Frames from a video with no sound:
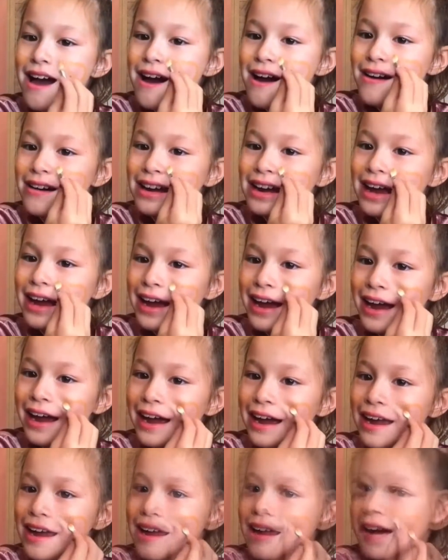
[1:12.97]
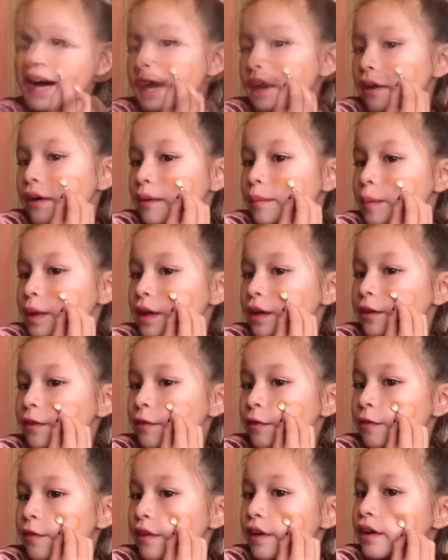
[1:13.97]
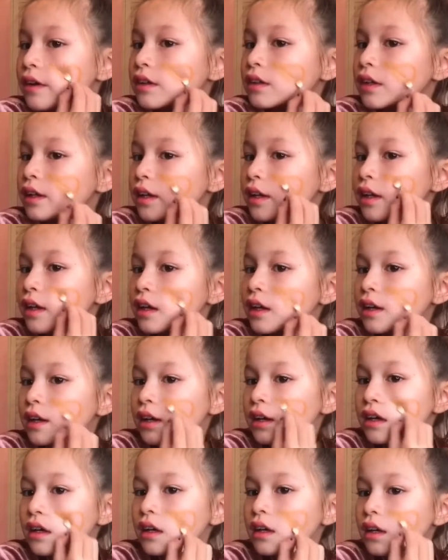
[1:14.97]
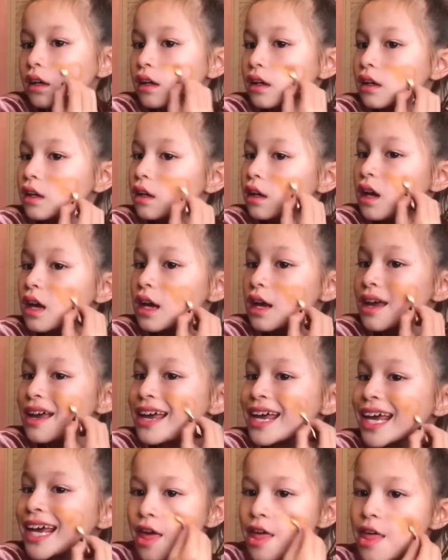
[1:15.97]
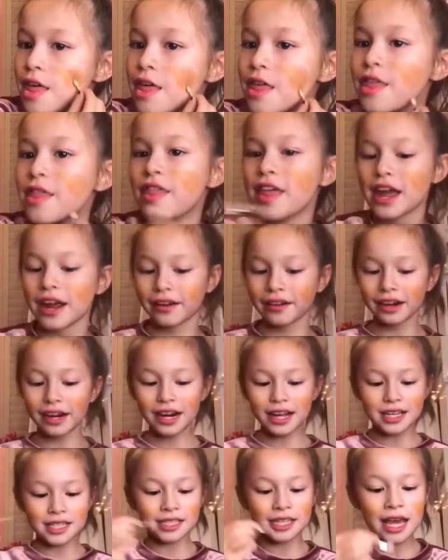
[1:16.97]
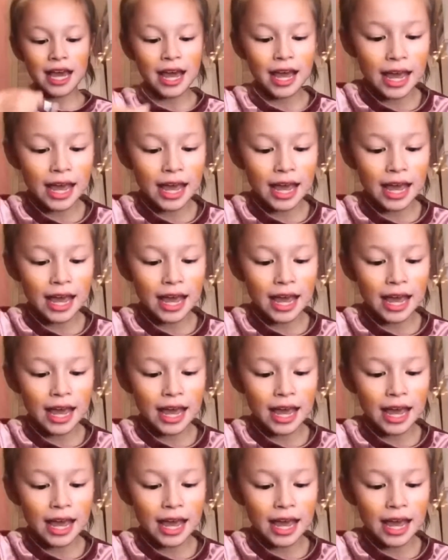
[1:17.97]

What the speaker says: Okay, now I'm gonna fill it in. There it is.